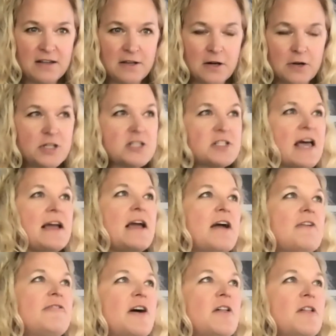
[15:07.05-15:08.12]
You know, just like
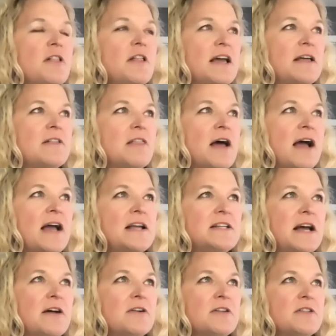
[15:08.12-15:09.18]
I felt like
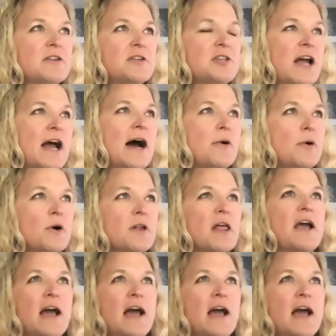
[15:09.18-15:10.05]
lying down in the shower,